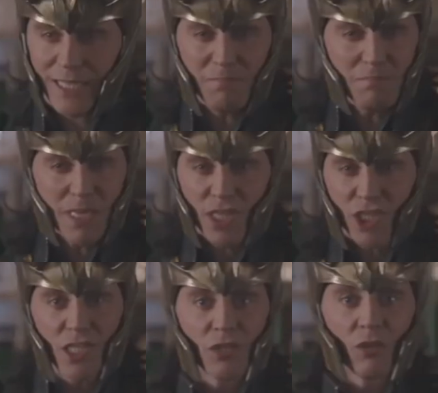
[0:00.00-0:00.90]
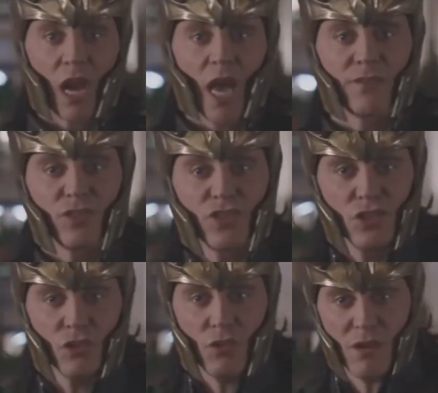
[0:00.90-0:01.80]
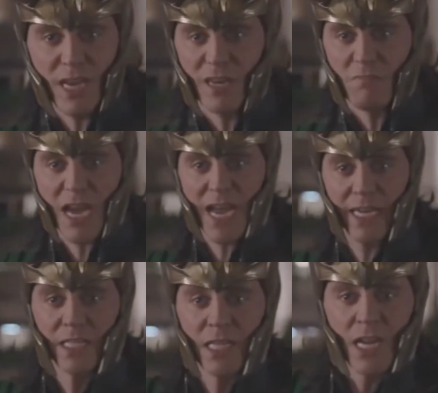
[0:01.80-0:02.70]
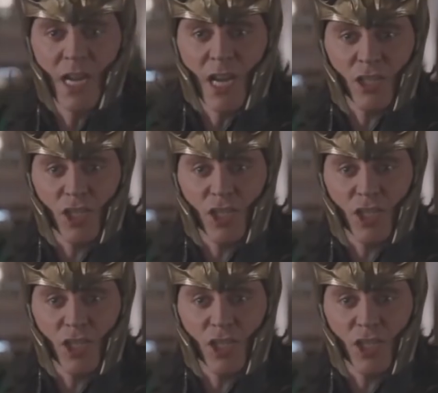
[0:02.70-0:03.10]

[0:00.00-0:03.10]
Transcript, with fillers: His plan is to rule all of Earth, and he almost accomplishes